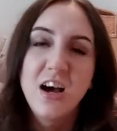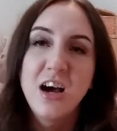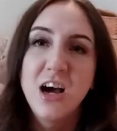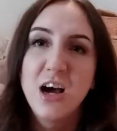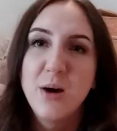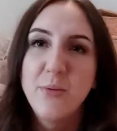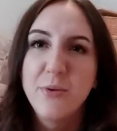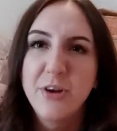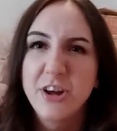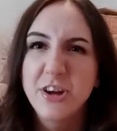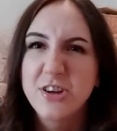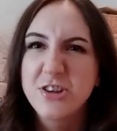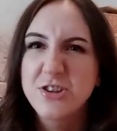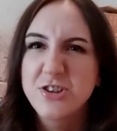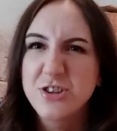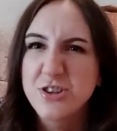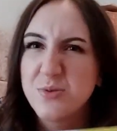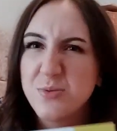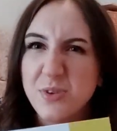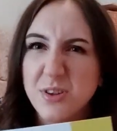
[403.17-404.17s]
And I could
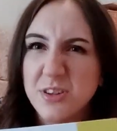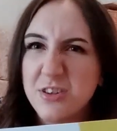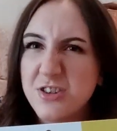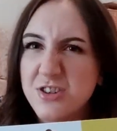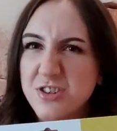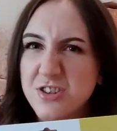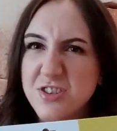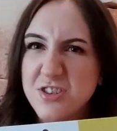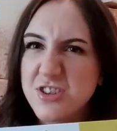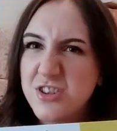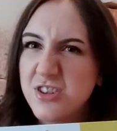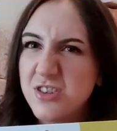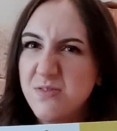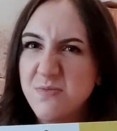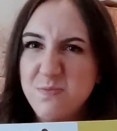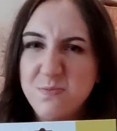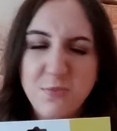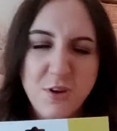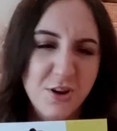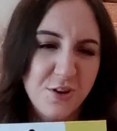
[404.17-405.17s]
do with a just
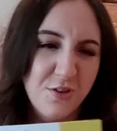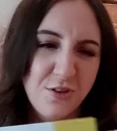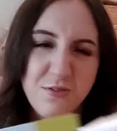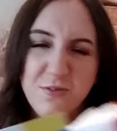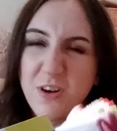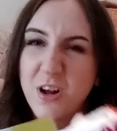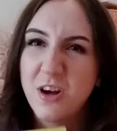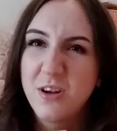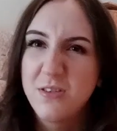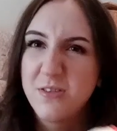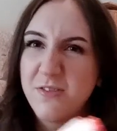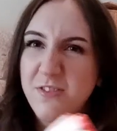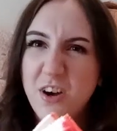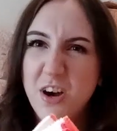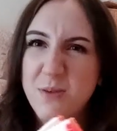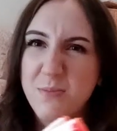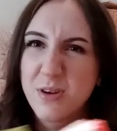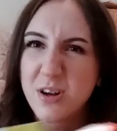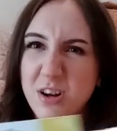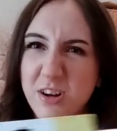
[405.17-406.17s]

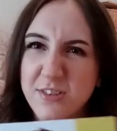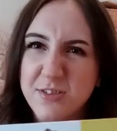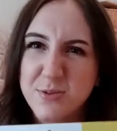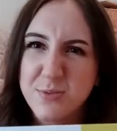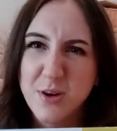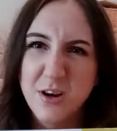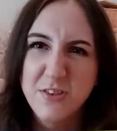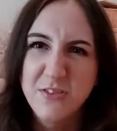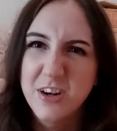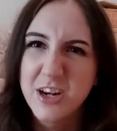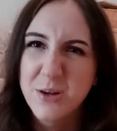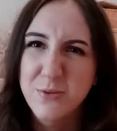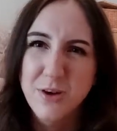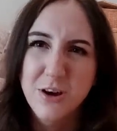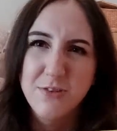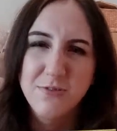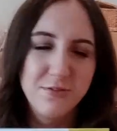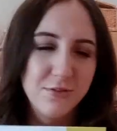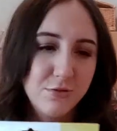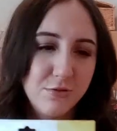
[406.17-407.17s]
microfiber cloths work really
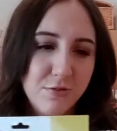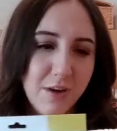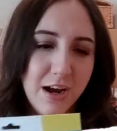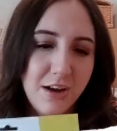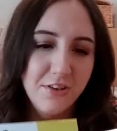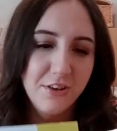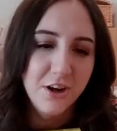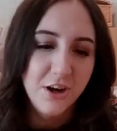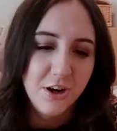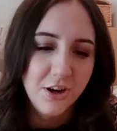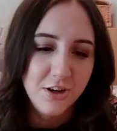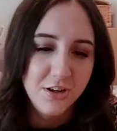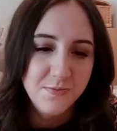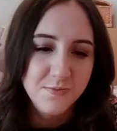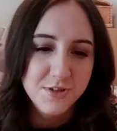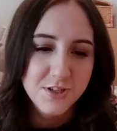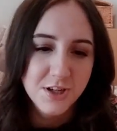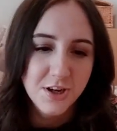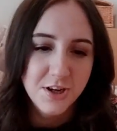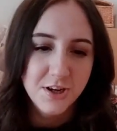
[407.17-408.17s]
well for all around the home,
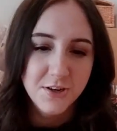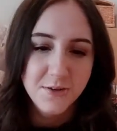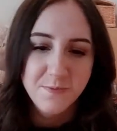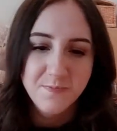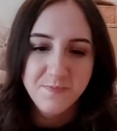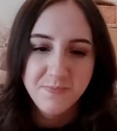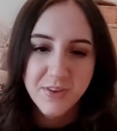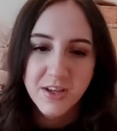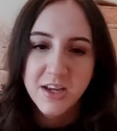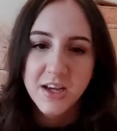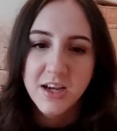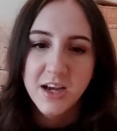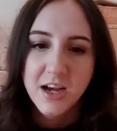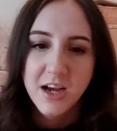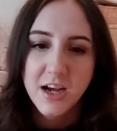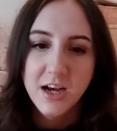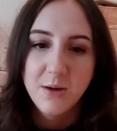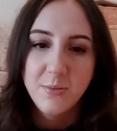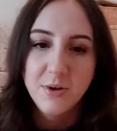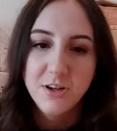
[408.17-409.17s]
so
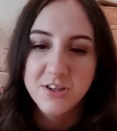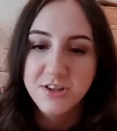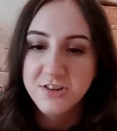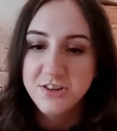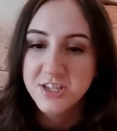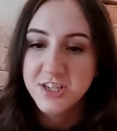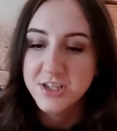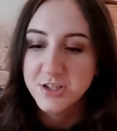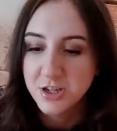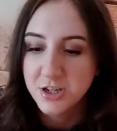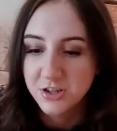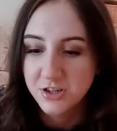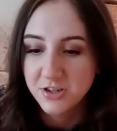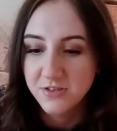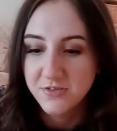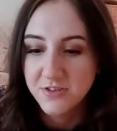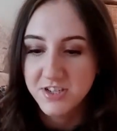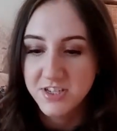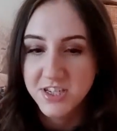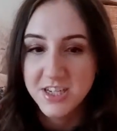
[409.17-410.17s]
I don't need to look at
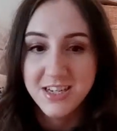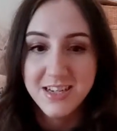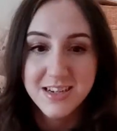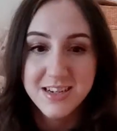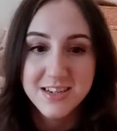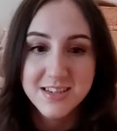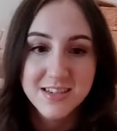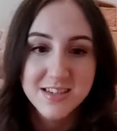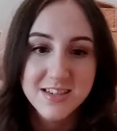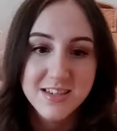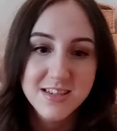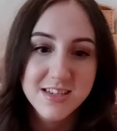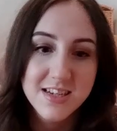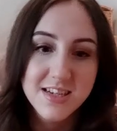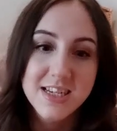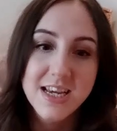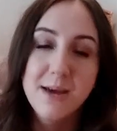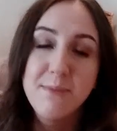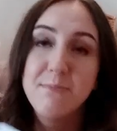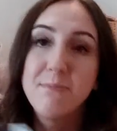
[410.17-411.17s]
the receipt because this is a
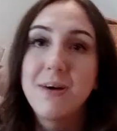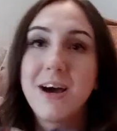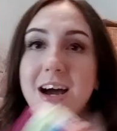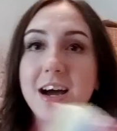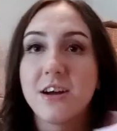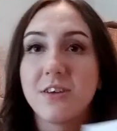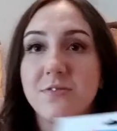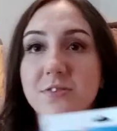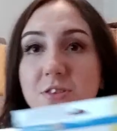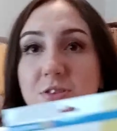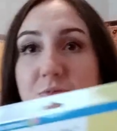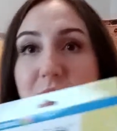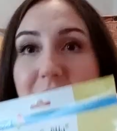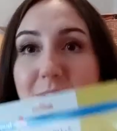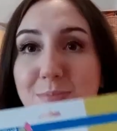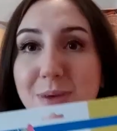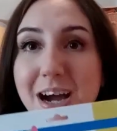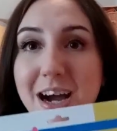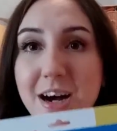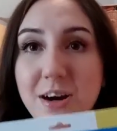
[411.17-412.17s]
10 pack for
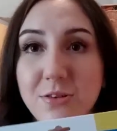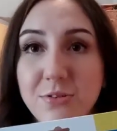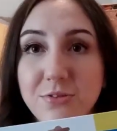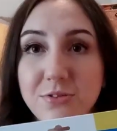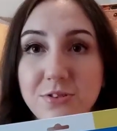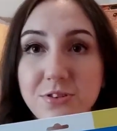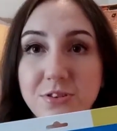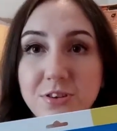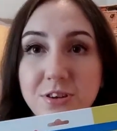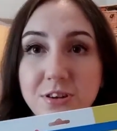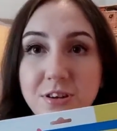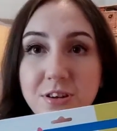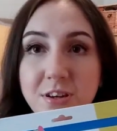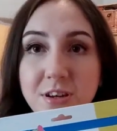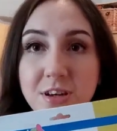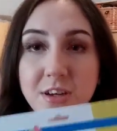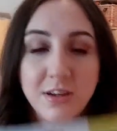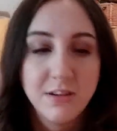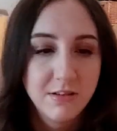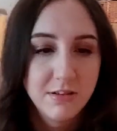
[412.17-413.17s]
£3.
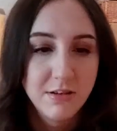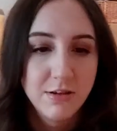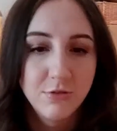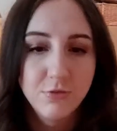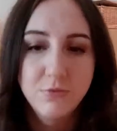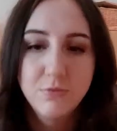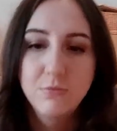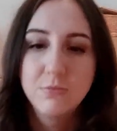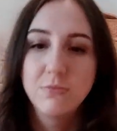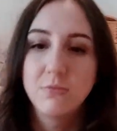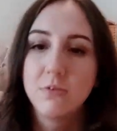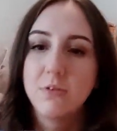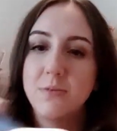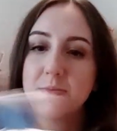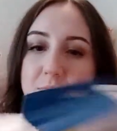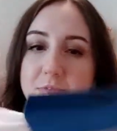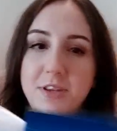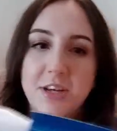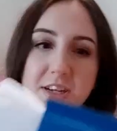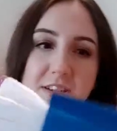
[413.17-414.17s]
Oh,
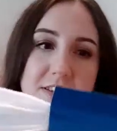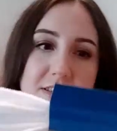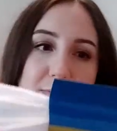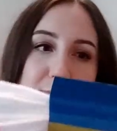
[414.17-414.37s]
that's